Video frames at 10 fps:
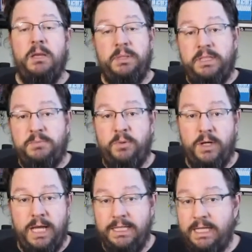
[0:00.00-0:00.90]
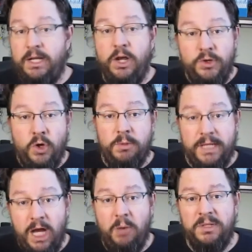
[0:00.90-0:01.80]
But this poor guy died.
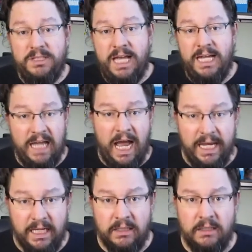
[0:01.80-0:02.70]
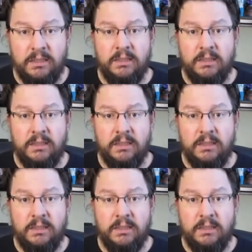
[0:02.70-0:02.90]
Nobody helped this guy dying.